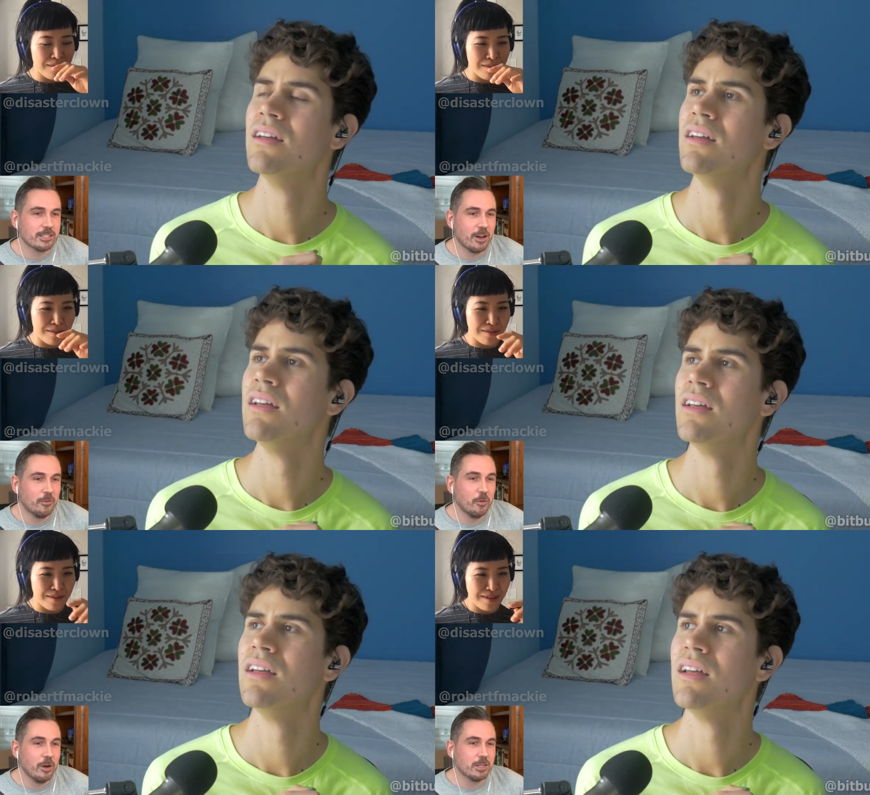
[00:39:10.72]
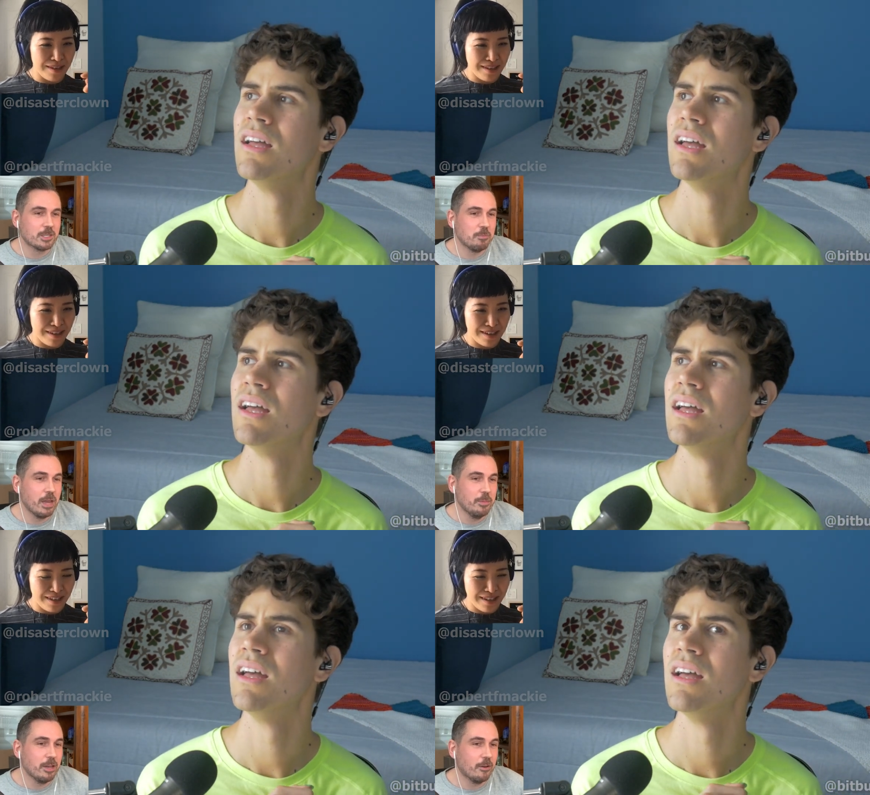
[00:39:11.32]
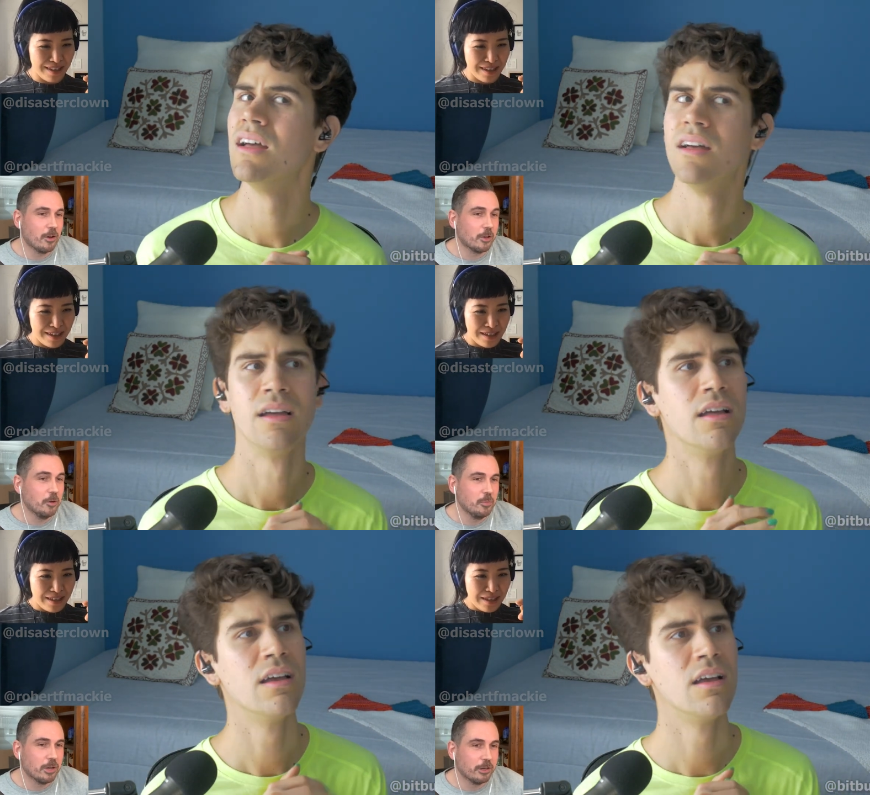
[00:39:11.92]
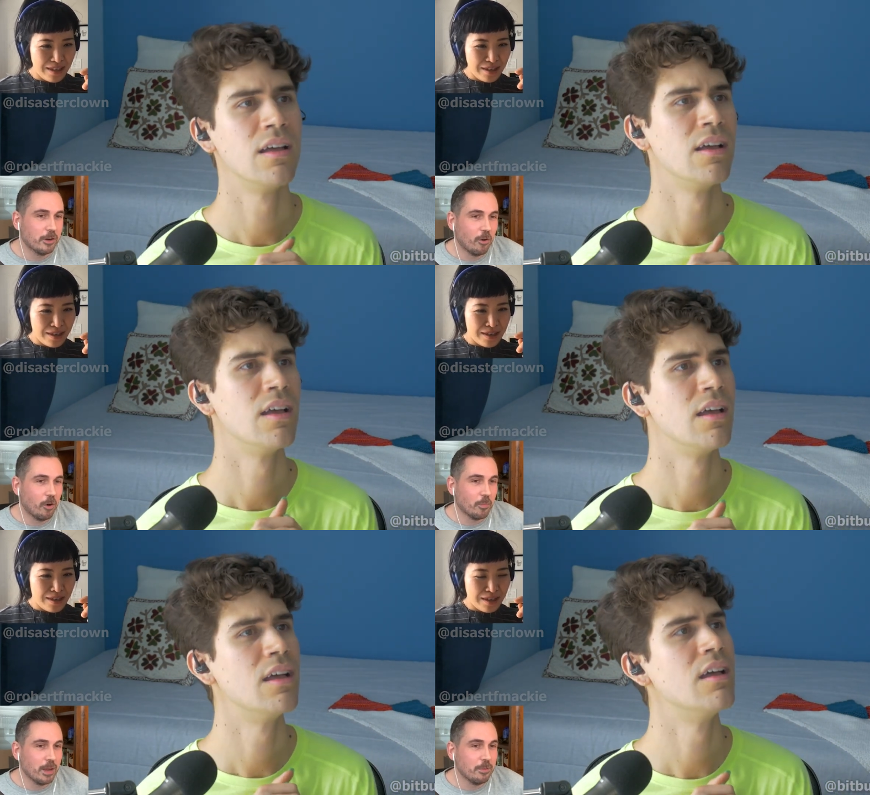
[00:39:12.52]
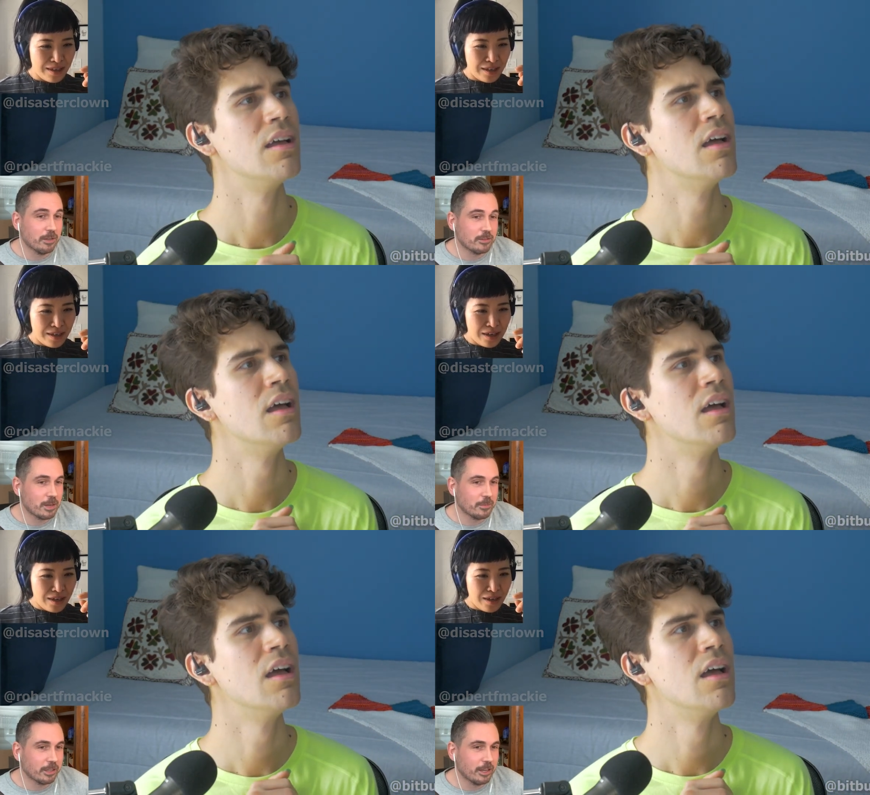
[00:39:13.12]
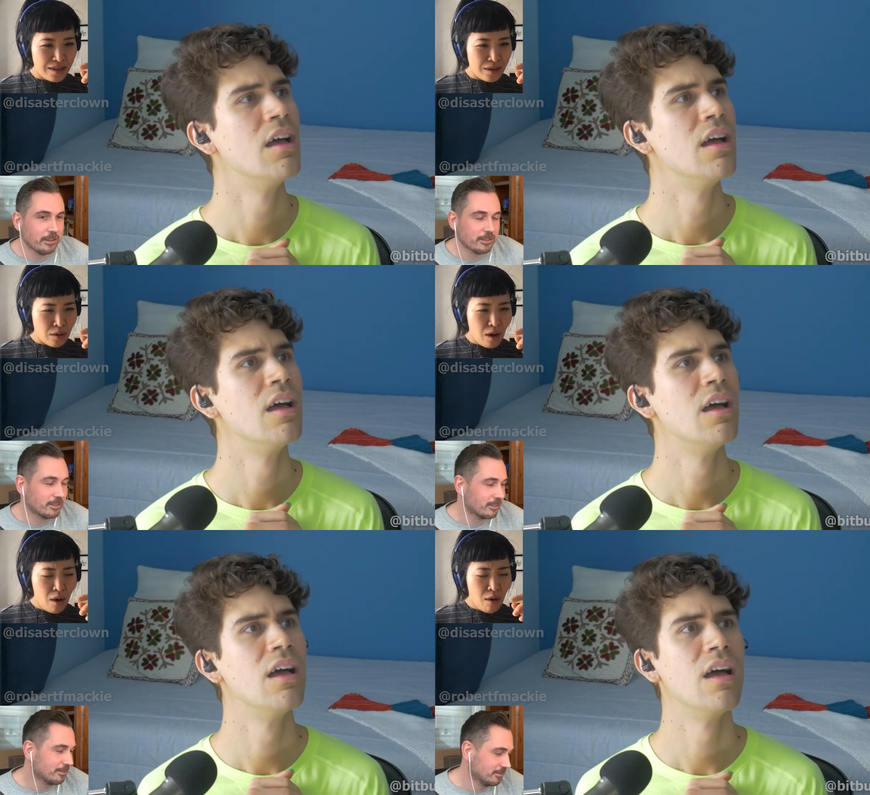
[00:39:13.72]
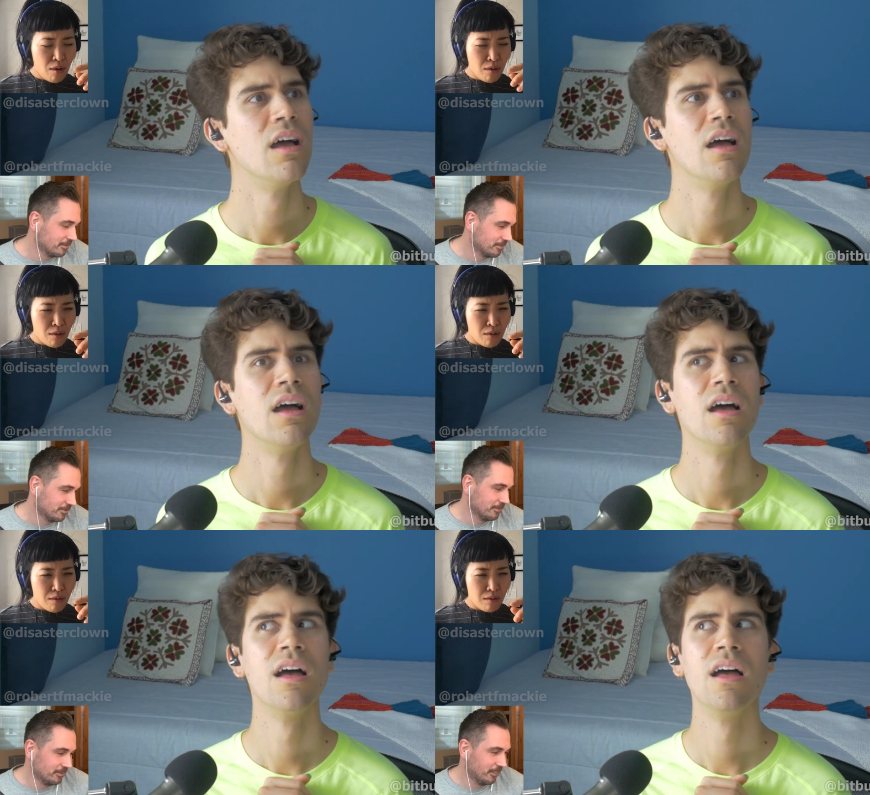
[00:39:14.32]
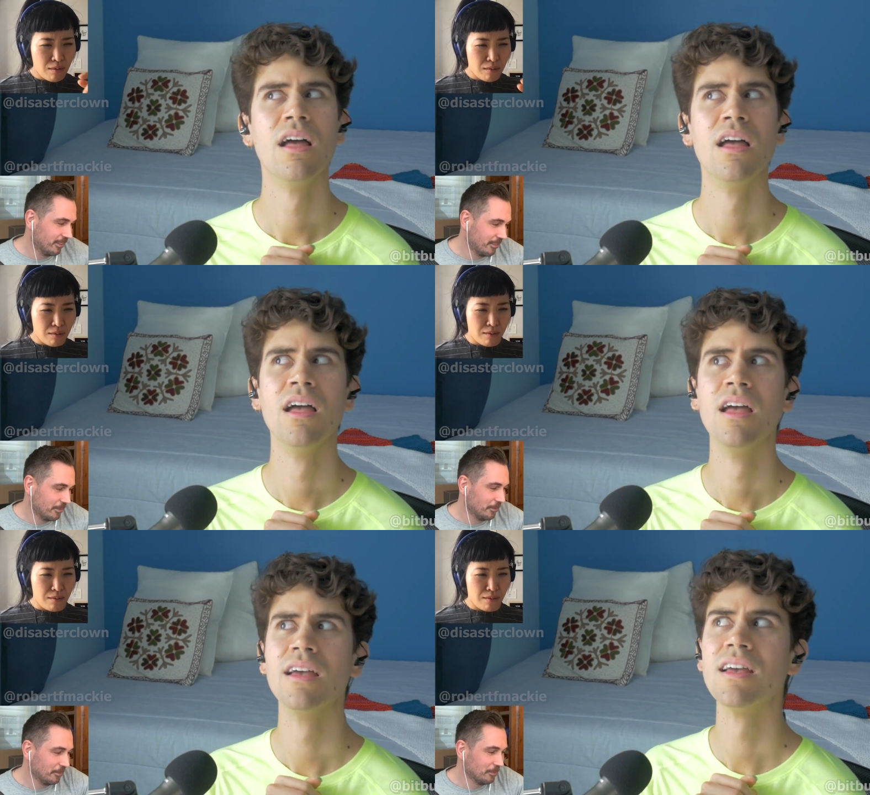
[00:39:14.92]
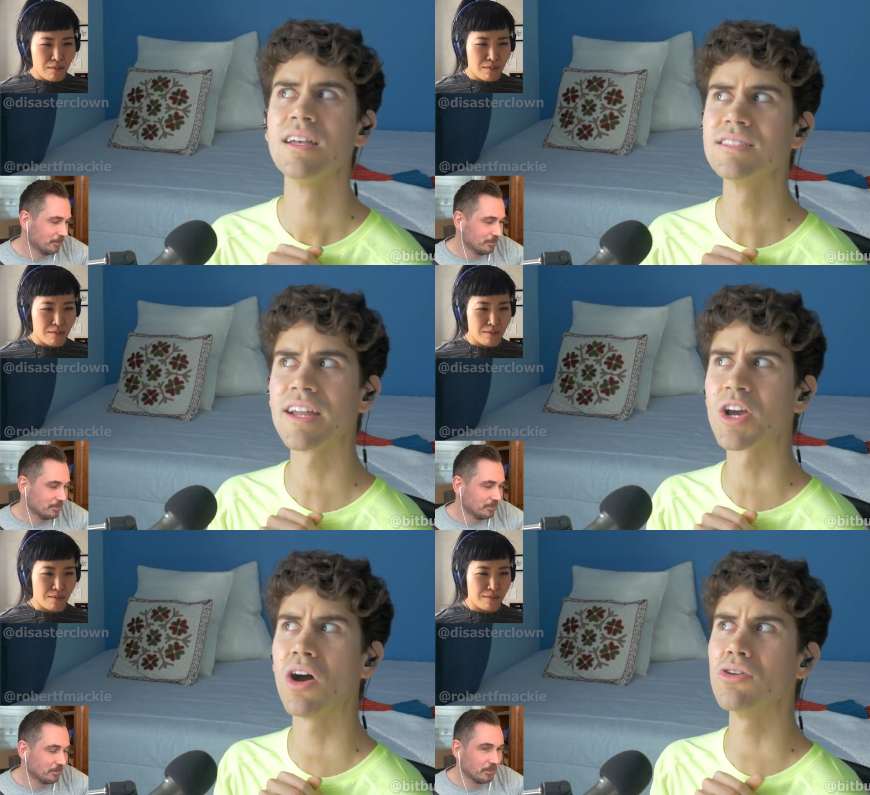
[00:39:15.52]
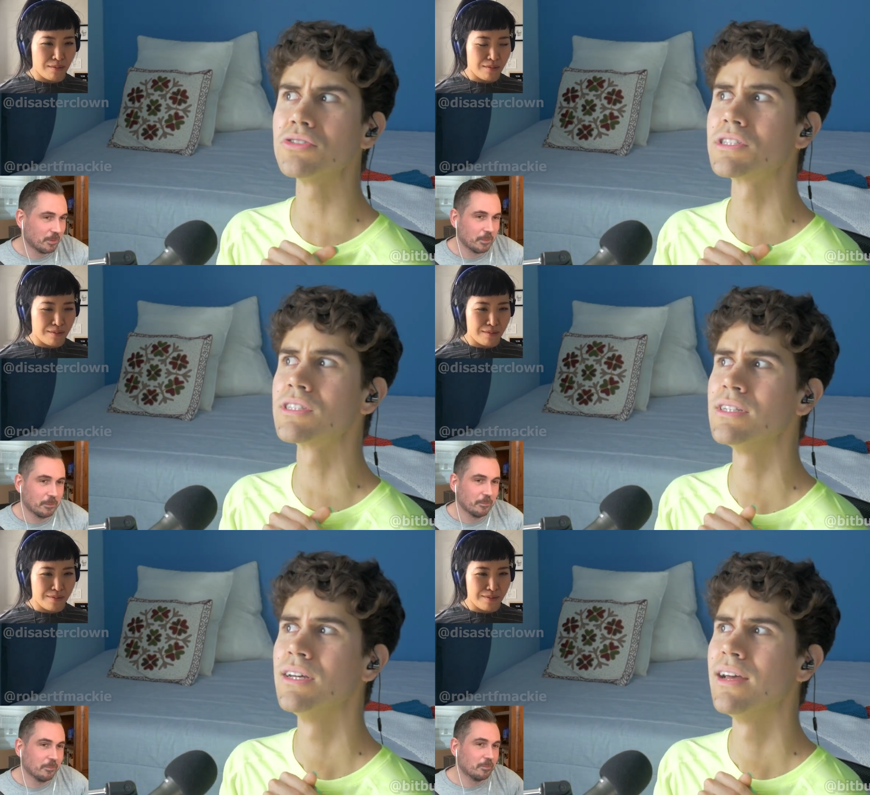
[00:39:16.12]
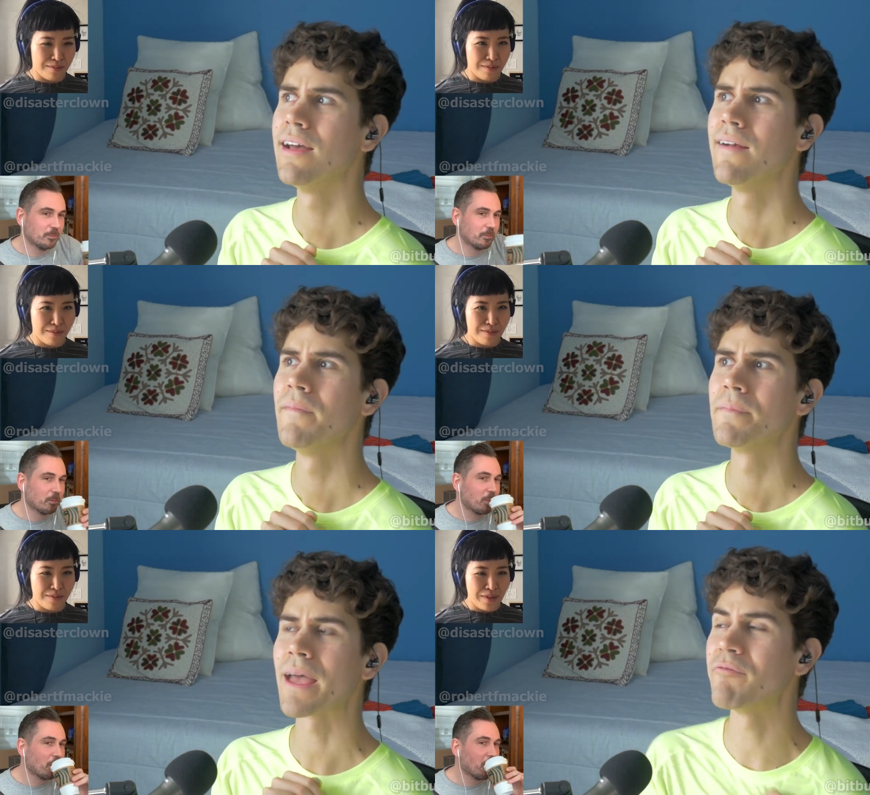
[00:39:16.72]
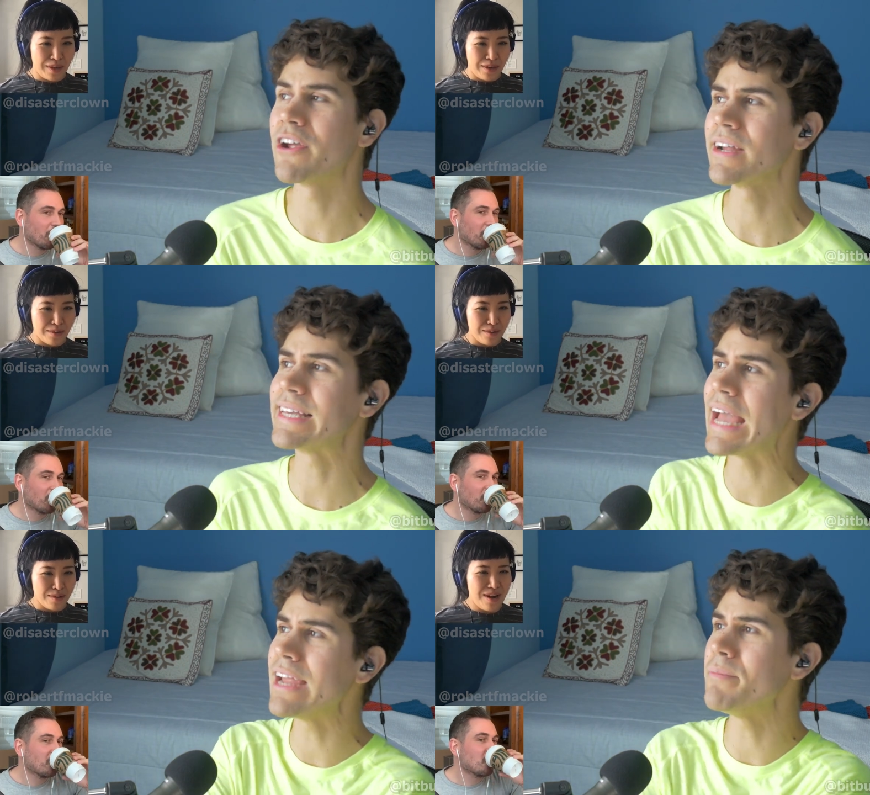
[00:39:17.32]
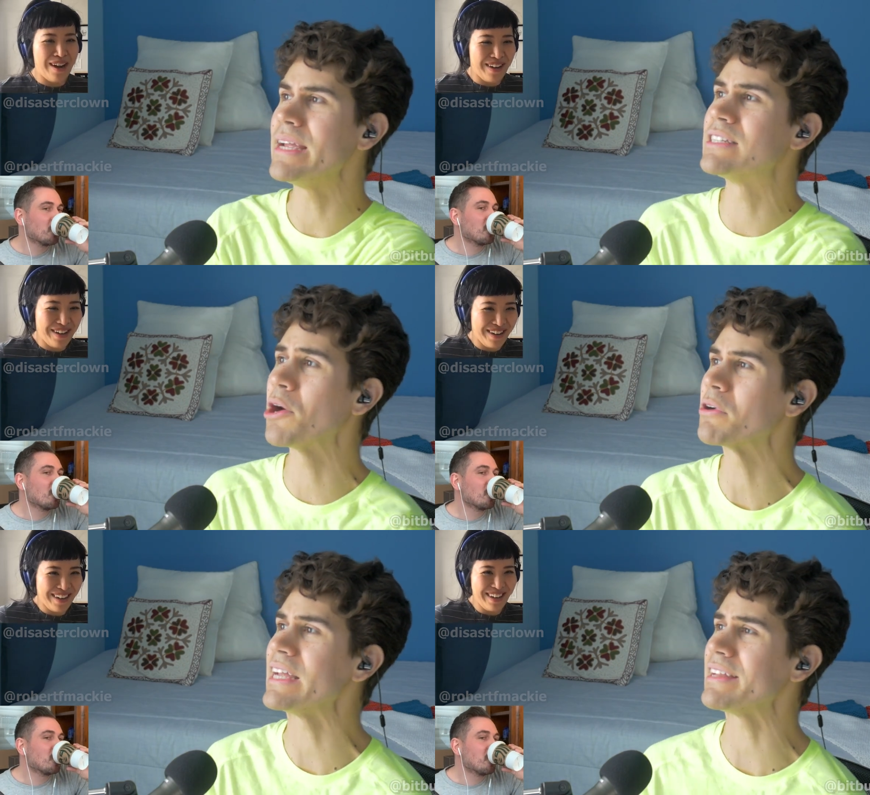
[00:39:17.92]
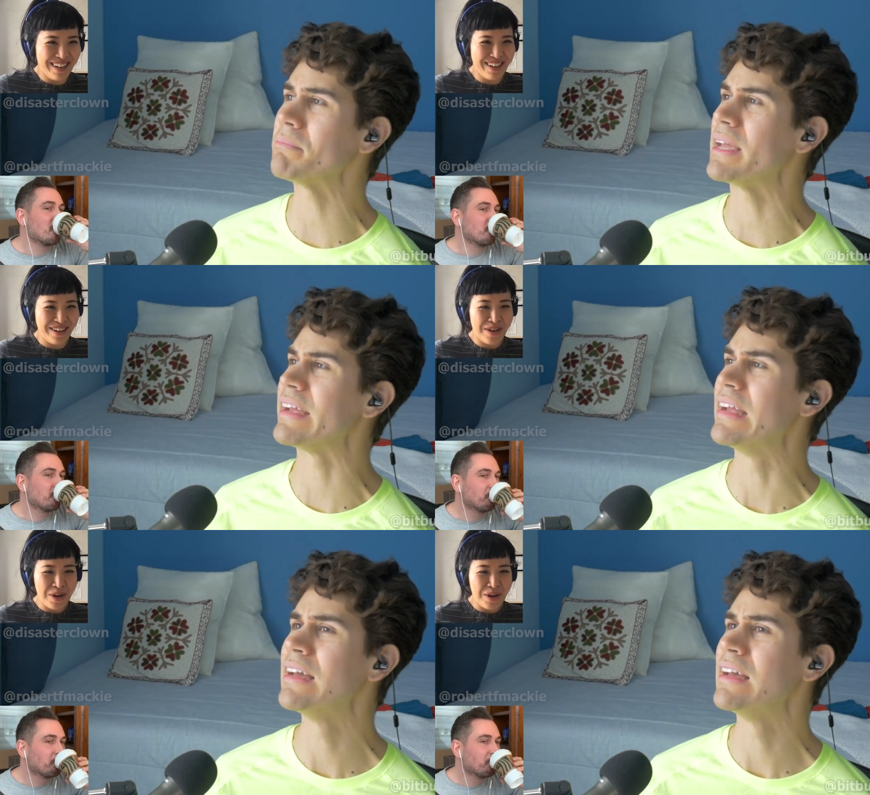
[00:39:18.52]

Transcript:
Speaker 1: a voice maybe of a human or maybe of something else.
Speaker 2: Is that a ghost? I'm very gamey, don't eat me.